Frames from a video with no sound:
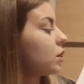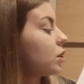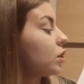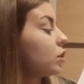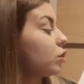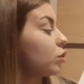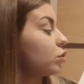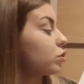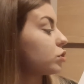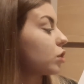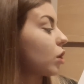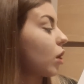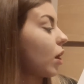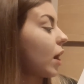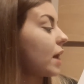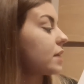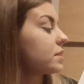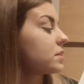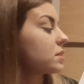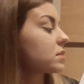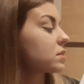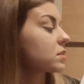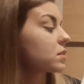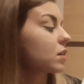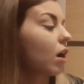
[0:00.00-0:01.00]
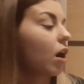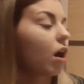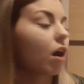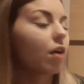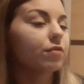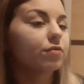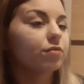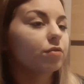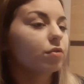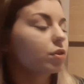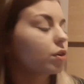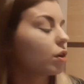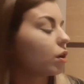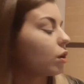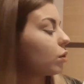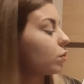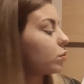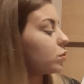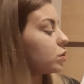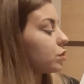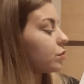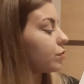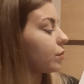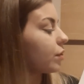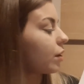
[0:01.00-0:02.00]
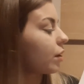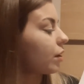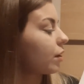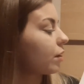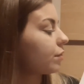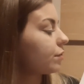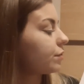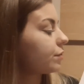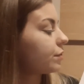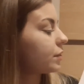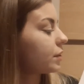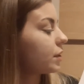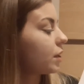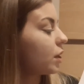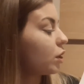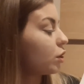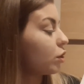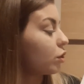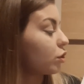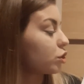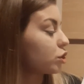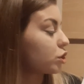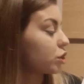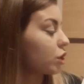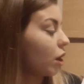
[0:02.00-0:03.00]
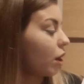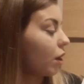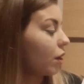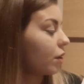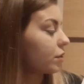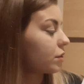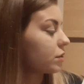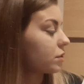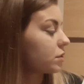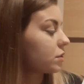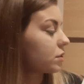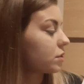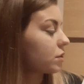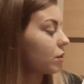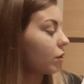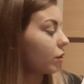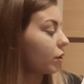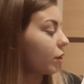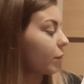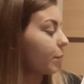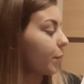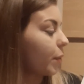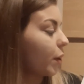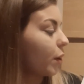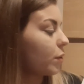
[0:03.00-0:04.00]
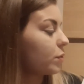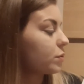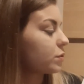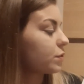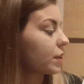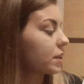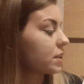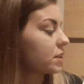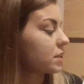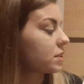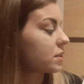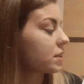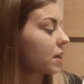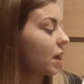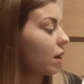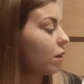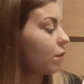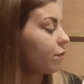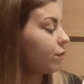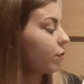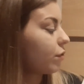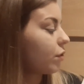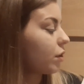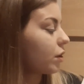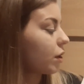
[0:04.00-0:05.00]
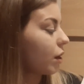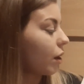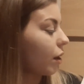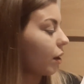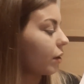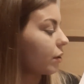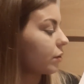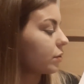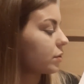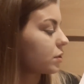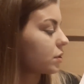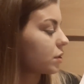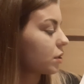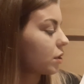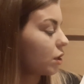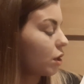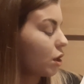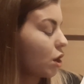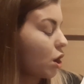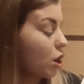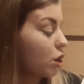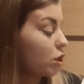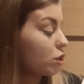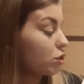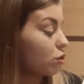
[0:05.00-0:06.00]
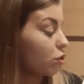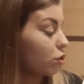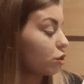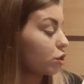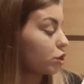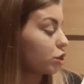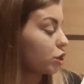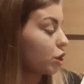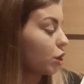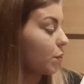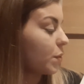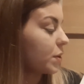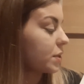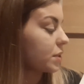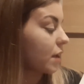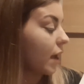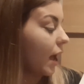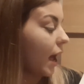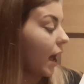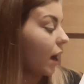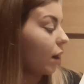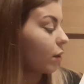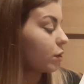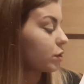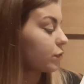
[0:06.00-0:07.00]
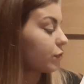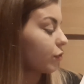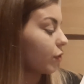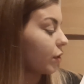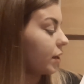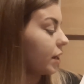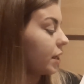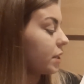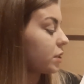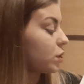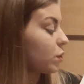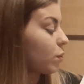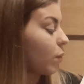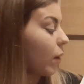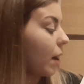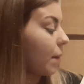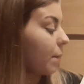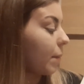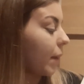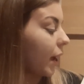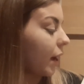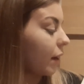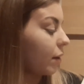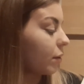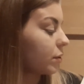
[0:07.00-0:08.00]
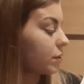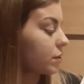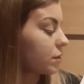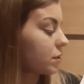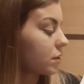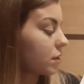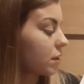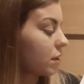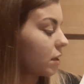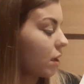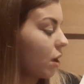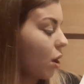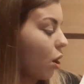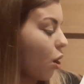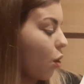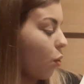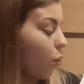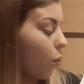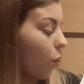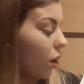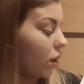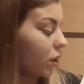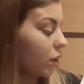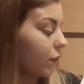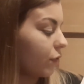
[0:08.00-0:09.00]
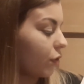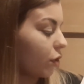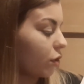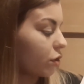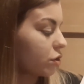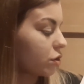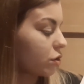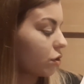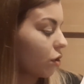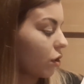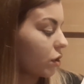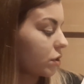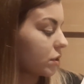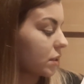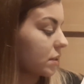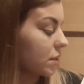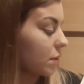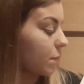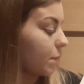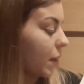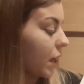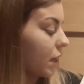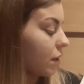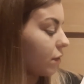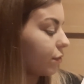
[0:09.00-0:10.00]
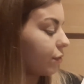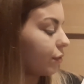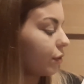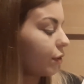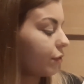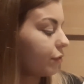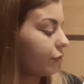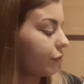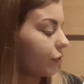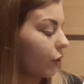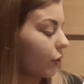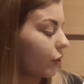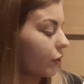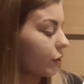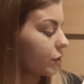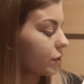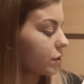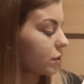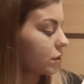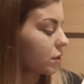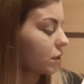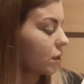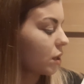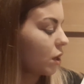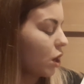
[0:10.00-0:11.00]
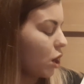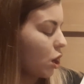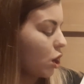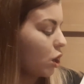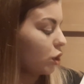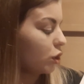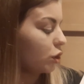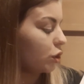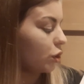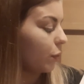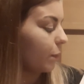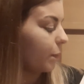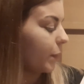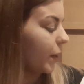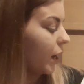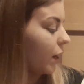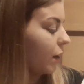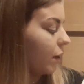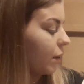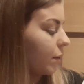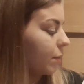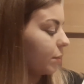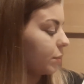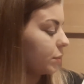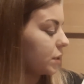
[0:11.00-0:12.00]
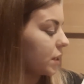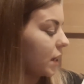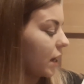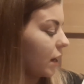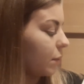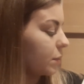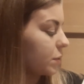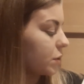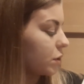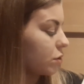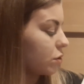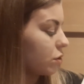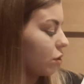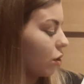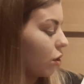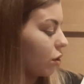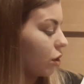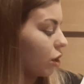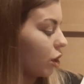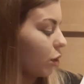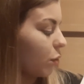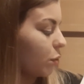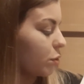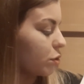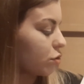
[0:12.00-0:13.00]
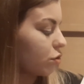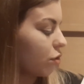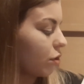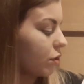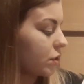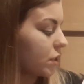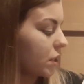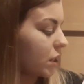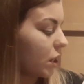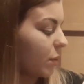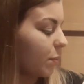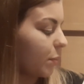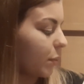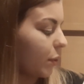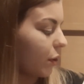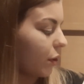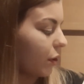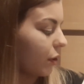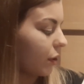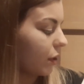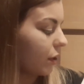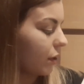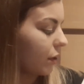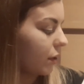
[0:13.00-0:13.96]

"Your tie is a scarf for a cold giraffe. Your shirt's on a boat as a sail for a goat. Your shoe is a house for a little white mouse. One of your socks is a bed for a fox. Your belt helped a dog who was crossing a bog.